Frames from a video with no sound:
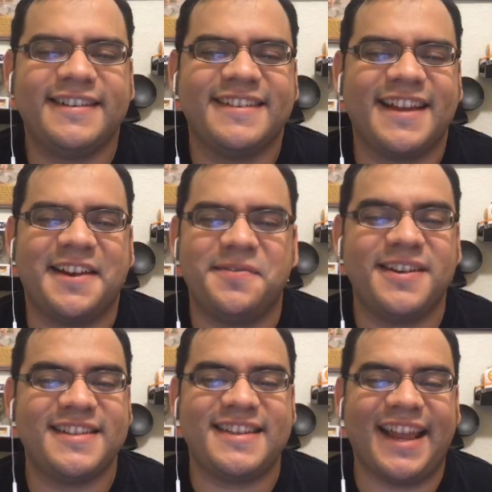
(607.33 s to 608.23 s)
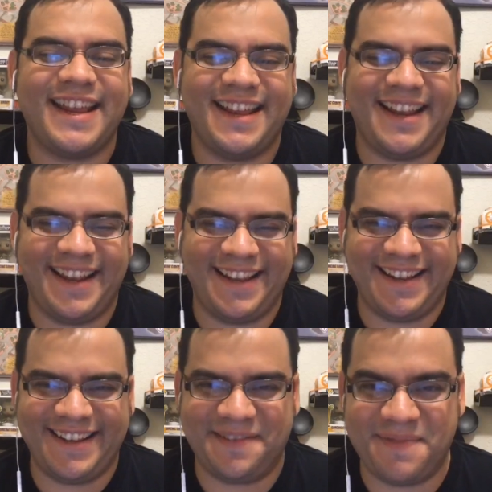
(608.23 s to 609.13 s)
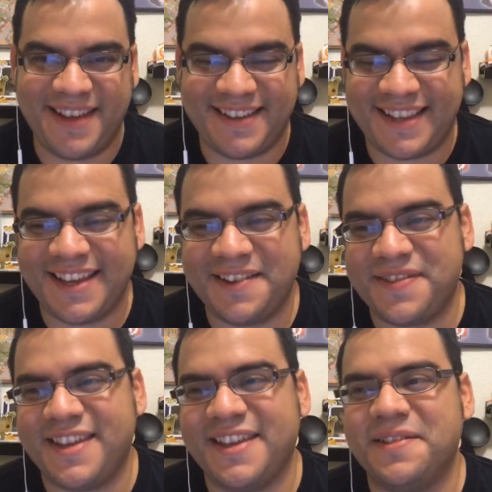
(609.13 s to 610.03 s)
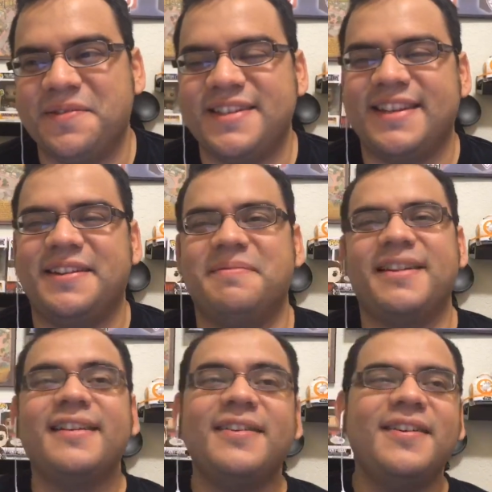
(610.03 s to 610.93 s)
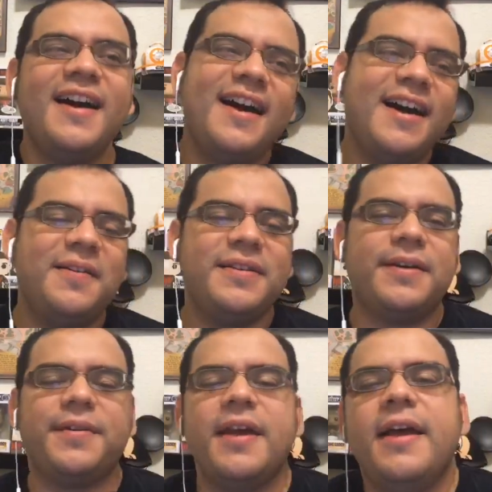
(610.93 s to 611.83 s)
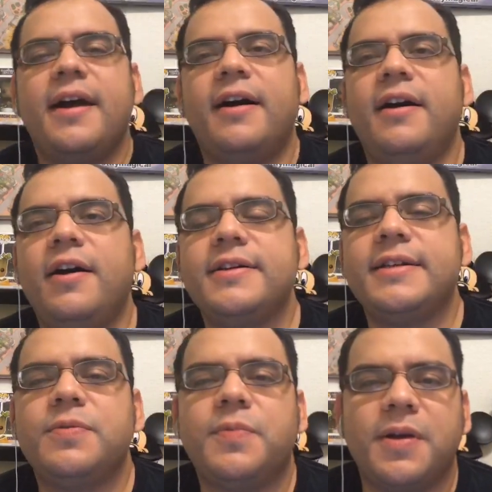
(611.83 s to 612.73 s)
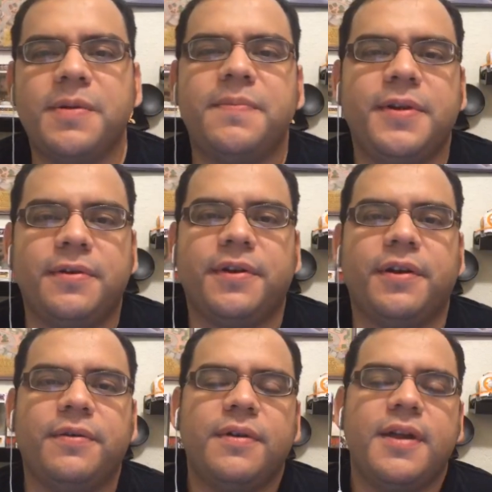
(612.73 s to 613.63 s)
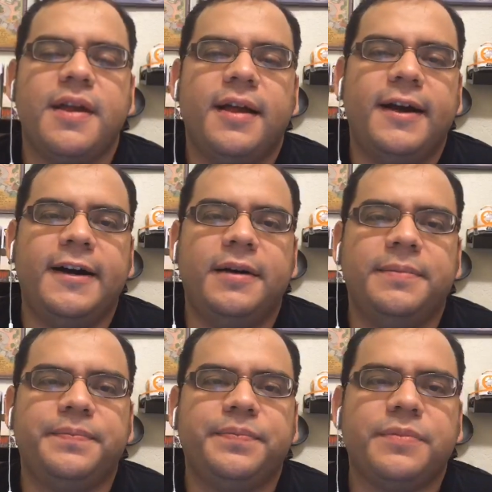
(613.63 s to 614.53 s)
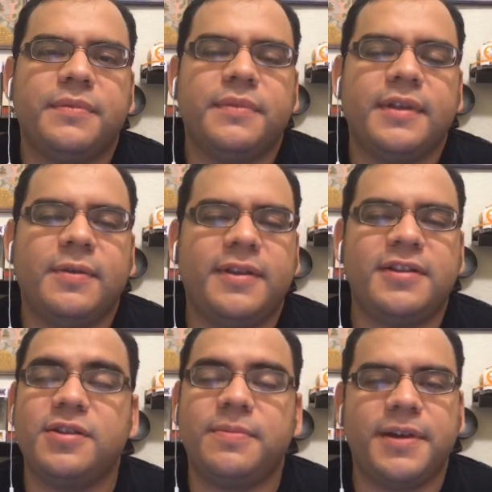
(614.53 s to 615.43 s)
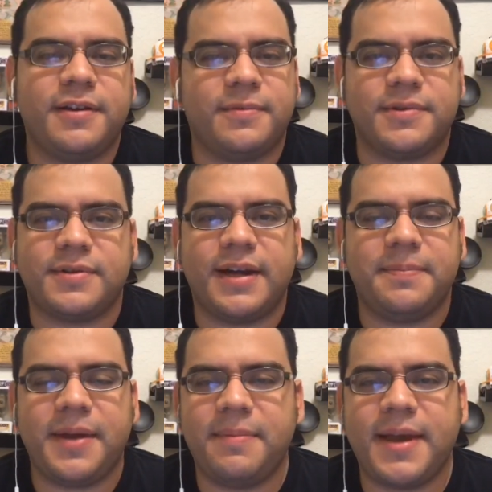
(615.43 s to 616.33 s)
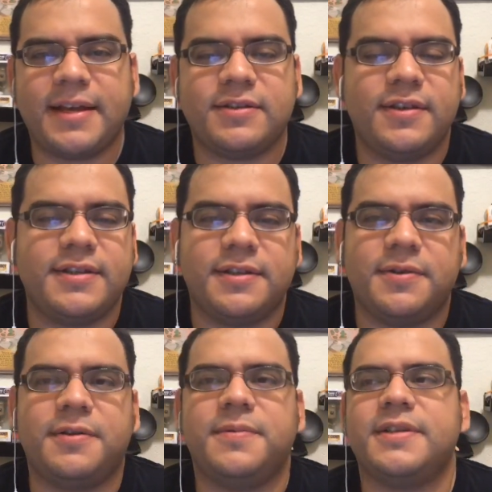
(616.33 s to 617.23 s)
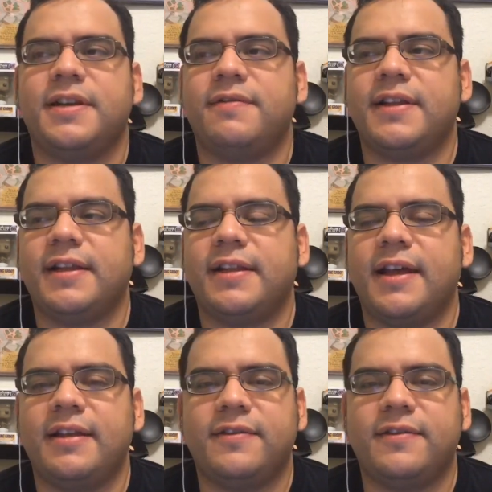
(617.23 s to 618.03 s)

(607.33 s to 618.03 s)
I don't want to say. I'm like thinking of the other ones down. I'm like, no, I want that one. Honestly, it would probably be Pinocchio. Um, there's so many good ones, right? Baymax, all these other good ones, and everything like that.